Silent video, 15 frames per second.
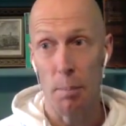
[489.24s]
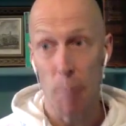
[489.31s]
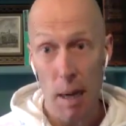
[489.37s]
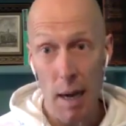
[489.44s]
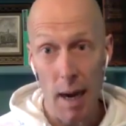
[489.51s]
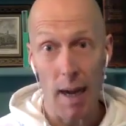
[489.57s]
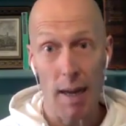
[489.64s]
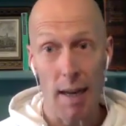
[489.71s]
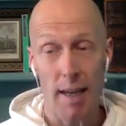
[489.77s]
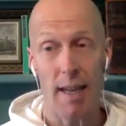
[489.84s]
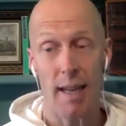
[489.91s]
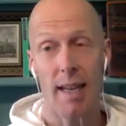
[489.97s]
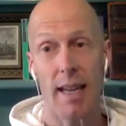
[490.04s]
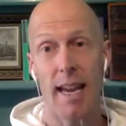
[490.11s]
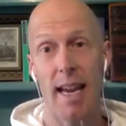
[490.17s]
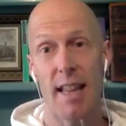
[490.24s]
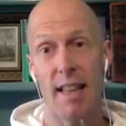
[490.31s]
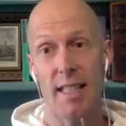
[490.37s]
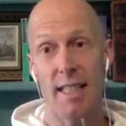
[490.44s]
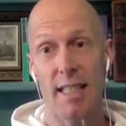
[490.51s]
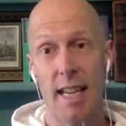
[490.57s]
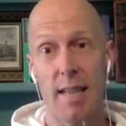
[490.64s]
But at
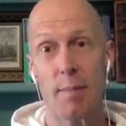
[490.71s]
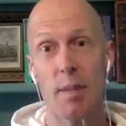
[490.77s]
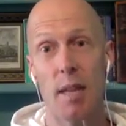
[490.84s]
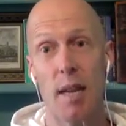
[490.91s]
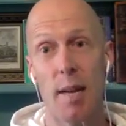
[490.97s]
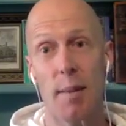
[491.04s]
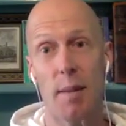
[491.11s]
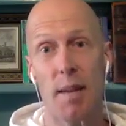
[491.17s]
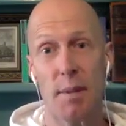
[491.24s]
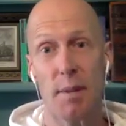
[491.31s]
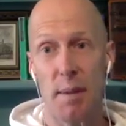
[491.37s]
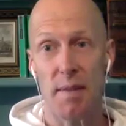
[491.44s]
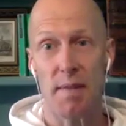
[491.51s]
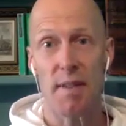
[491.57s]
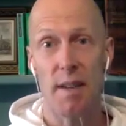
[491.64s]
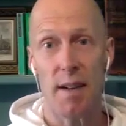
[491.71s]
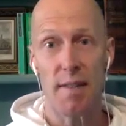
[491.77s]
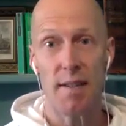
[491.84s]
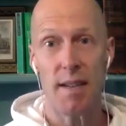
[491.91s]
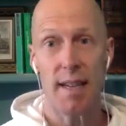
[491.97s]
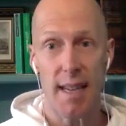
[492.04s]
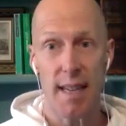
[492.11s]
the same time, you have to be very,
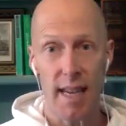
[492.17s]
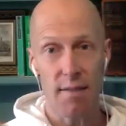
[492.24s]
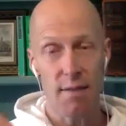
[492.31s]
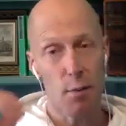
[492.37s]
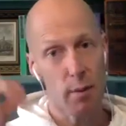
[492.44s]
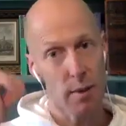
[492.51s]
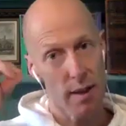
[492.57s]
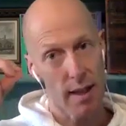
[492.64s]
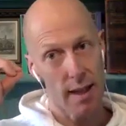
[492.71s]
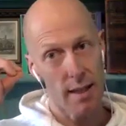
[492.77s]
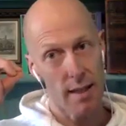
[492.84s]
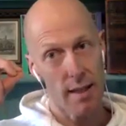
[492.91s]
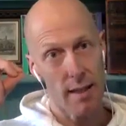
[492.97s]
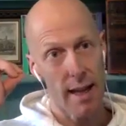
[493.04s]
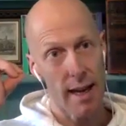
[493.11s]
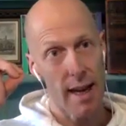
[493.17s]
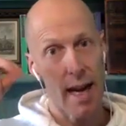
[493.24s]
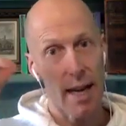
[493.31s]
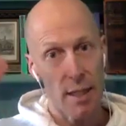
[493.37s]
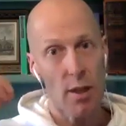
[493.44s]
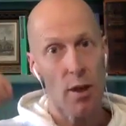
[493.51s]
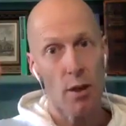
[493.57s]
very careful with that
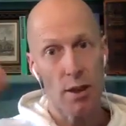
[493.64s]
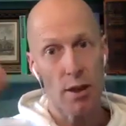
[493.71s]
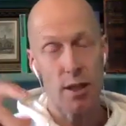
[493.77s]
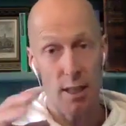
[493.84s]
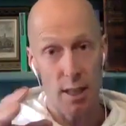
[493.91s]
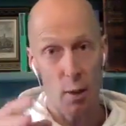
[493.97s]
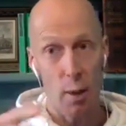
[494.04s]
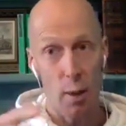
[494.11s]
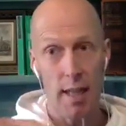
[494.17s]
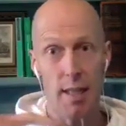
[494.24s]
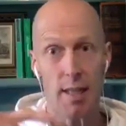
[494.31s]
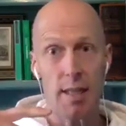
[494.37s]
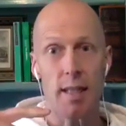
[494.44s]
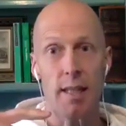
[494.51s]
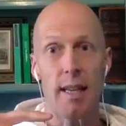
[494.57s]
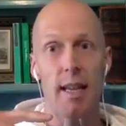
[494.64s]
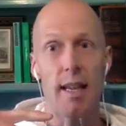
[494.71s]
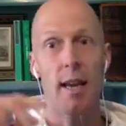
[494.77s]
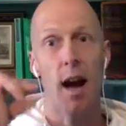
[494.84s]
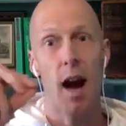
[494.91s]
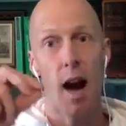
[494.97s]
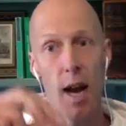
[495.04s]
unconscious equation that
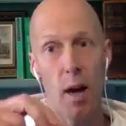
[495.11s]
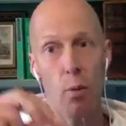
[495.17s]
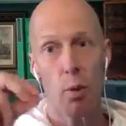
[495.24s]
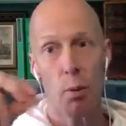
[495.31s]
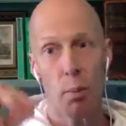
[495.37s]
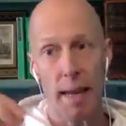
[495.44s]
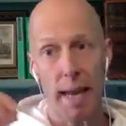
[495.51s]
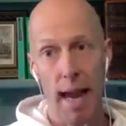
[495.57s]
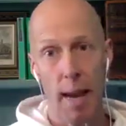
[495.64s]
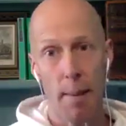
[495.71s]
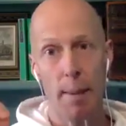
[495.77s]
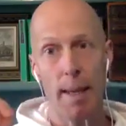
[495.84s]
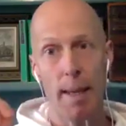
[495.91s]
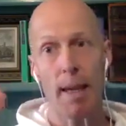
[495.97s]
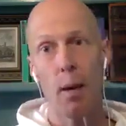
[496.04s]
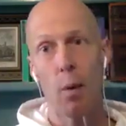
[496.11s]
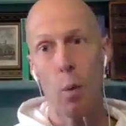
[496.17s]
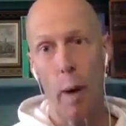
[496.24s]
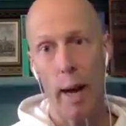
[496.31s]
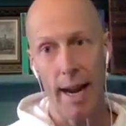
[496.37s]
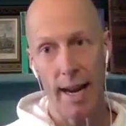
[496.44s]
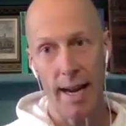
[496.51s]
I will be happy
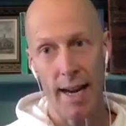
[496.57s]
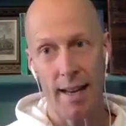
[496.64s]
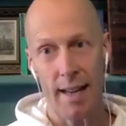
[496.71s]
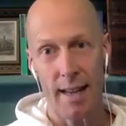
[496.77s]
when,